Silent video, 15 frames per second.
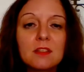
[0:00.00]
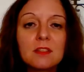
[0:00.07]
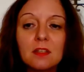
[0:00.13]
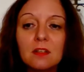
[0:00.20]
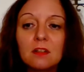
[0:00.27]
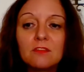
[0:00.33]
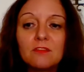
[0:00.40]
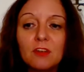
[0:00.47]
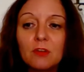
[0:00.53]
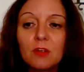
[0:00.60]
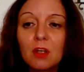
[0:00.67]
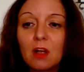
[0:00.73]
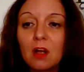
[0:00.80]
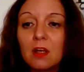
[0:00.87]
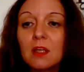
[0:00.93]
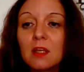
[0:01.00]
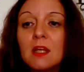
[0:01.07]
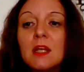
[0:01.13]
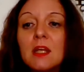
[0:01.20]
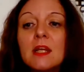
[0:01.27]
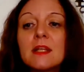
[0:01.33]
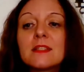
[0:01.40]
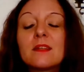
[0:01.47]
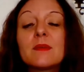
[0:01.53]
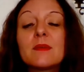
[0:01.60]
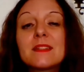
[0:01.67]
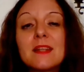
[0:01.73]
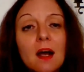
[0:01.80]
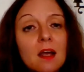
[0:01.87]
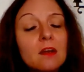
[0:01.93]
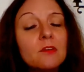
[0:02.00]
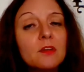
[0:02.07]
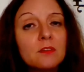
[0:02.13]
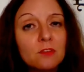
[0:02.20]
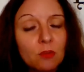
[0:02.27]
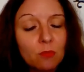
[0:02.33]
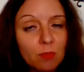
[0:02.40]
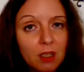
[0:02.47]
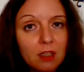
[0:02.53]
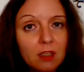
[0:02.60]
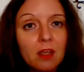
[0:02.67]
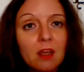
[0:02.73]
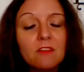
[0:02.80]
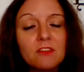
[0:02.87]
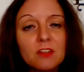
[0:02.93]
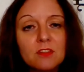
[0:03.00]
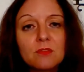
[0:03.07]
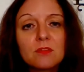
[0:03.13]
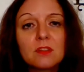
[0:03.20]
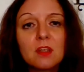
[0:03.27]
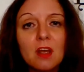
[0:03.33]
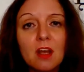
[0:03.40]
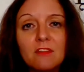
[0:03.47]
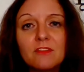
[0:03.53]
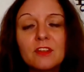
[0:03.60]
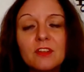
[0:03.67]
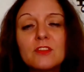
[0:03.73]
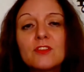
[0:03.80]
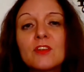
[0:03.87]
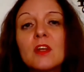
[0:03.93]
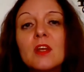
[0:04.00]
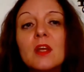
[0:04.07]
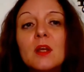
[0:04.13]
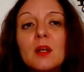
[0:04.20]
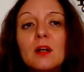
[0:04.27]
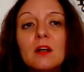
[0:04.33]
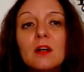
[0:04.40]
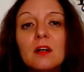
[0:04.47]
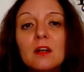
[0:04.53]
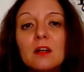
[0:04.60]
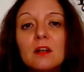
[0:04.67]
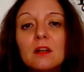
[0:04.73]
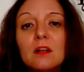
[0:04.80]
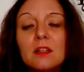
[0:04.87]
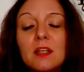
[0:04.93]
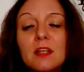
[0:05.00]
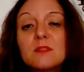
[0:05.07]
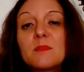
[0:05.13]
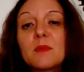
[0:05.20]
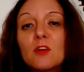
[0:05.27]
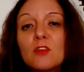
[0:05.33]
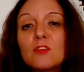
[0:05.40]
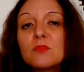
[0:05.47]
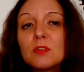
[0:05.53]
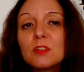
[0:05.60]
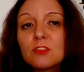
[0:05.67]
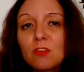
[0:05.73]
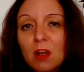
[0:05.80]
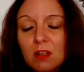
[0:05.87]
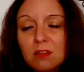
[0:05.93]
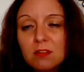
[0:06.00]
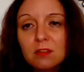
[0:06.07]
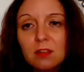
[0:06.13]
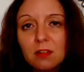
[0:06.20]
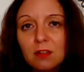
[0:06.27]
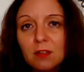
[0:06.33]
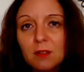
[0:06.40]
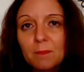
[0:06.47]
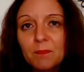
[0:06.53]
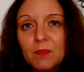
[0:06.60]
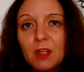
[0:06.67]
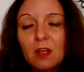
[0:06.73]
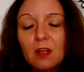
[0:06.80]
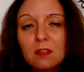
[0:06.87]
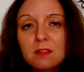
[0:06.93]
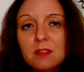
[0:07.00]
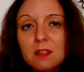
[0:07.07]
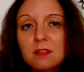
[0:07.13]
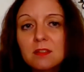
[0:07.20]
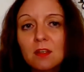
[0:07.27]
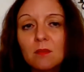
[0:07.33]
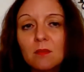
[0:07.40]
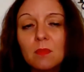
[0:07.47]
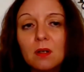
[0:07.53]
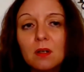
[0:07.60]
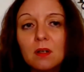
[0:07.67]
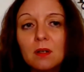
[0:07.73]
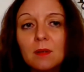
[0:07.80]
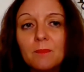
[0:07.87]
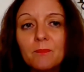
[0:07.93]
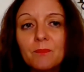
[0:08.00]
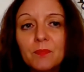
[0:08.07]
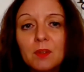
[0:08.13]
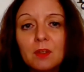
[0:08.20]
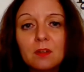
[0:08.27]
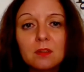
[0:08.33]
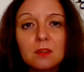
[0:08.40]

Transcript: as very high. So it's higher in Romania versus the average. Yes, because we trust the health system